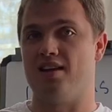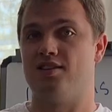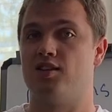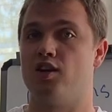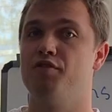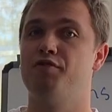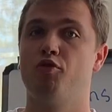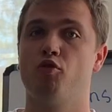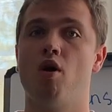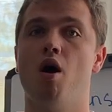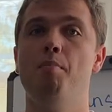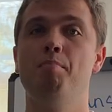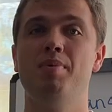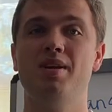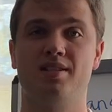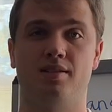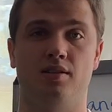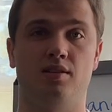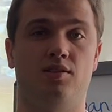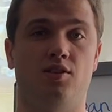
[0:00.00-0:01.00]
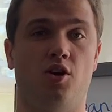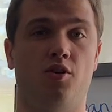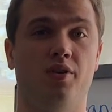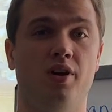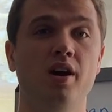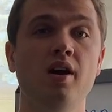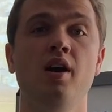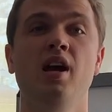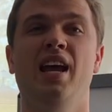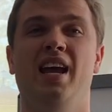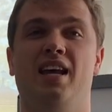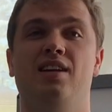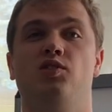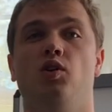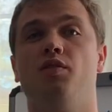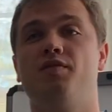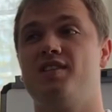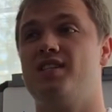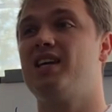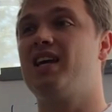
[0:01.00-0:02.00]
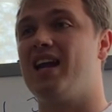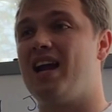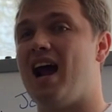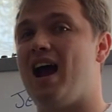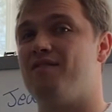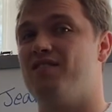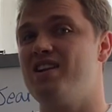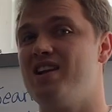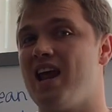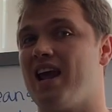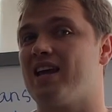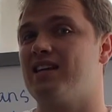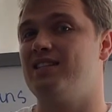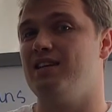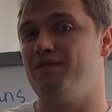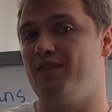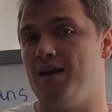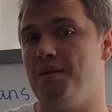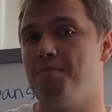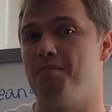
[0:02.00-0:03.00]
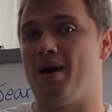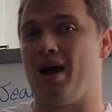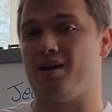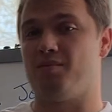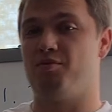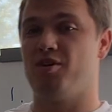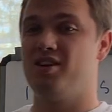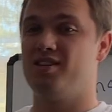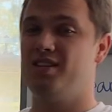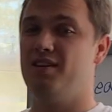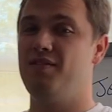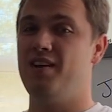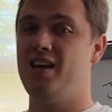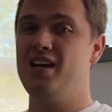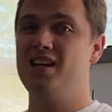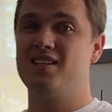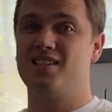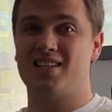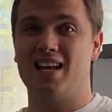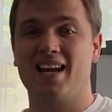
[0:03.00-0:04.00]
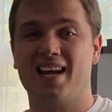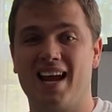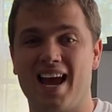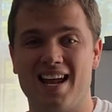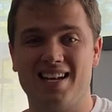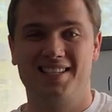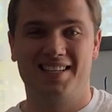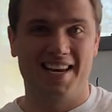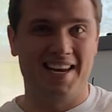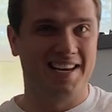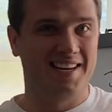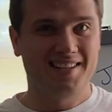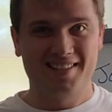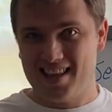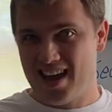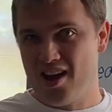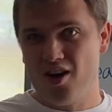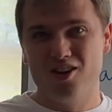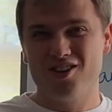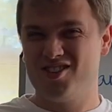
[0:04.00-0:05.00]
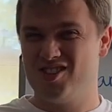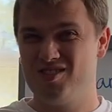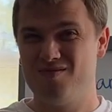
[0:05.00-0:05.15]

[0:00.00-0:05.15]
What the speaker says: so for our business owner, it's obviously going to have a negative impact because if he is selling antiques, they are